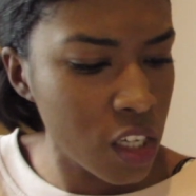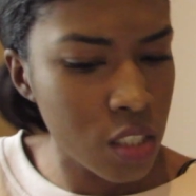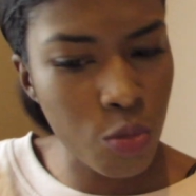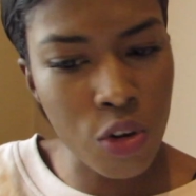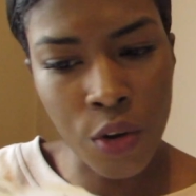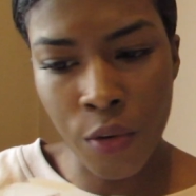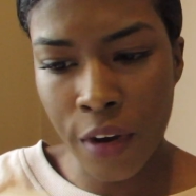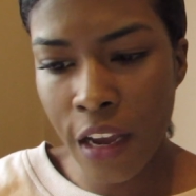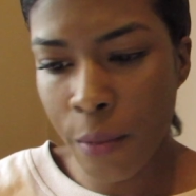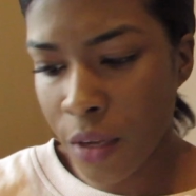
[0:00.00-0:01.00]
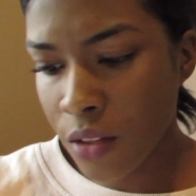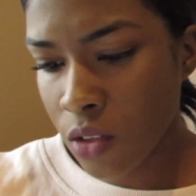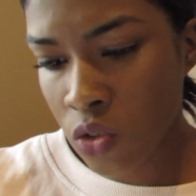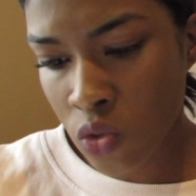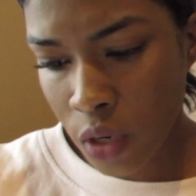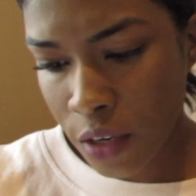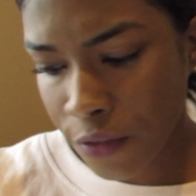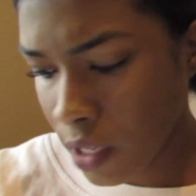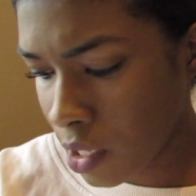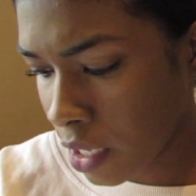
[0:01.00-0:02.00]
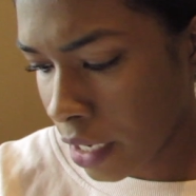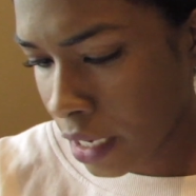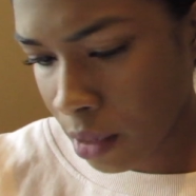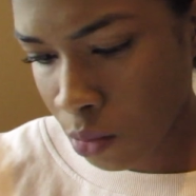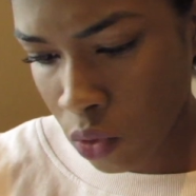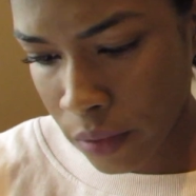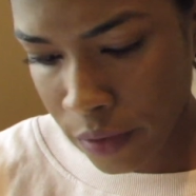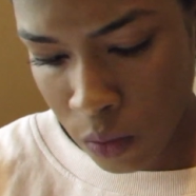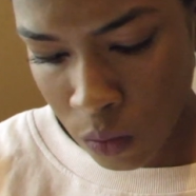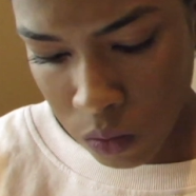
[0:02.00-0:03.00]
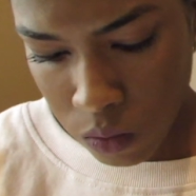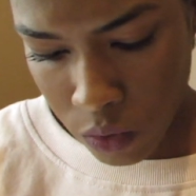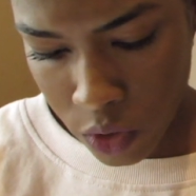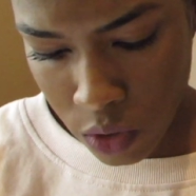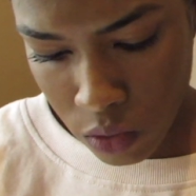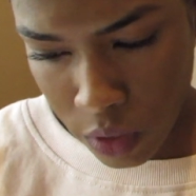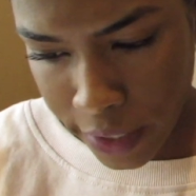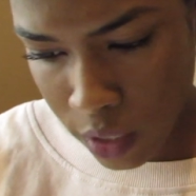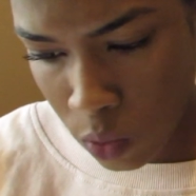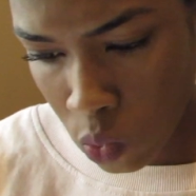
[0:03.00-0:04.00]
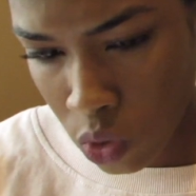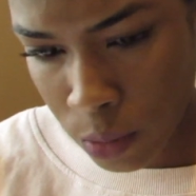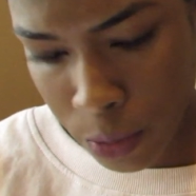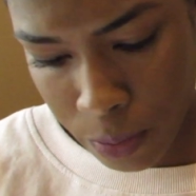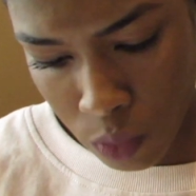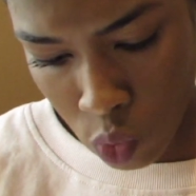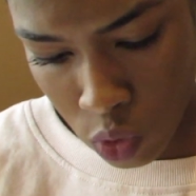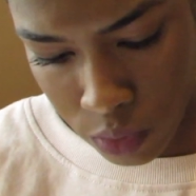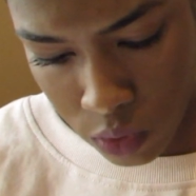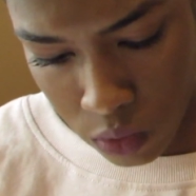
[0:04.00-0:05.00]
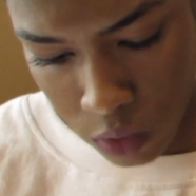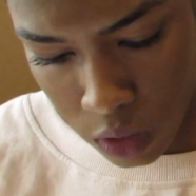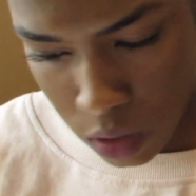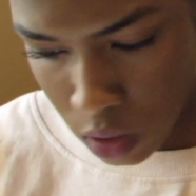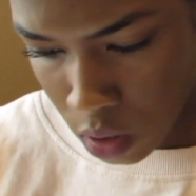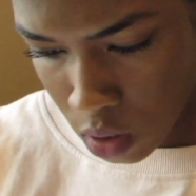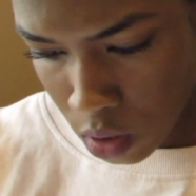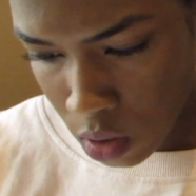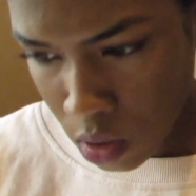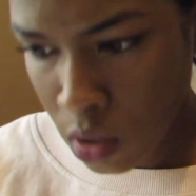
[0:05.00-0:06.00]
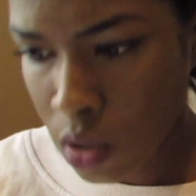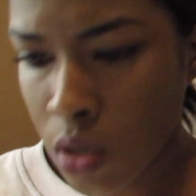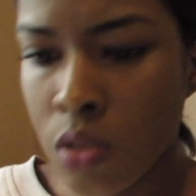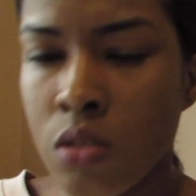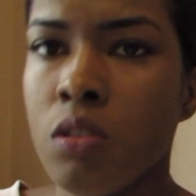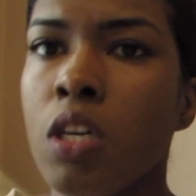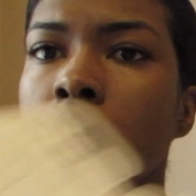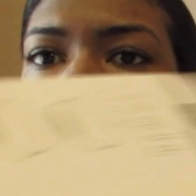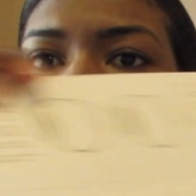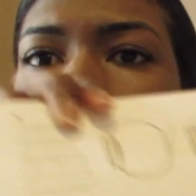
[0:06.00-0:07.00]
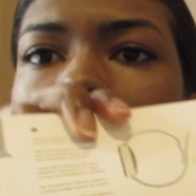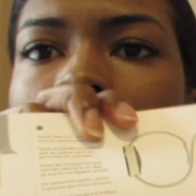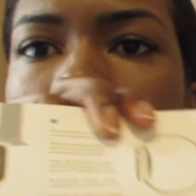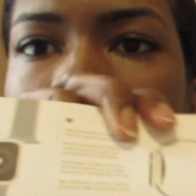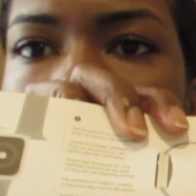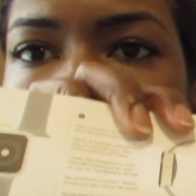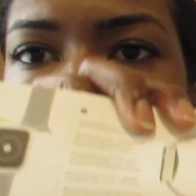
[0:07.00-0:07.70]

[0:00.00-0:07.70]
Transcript: more gray, but in the store it felt like it had more of a, you know, like a warmth to it. So we got the 2 bands. It comes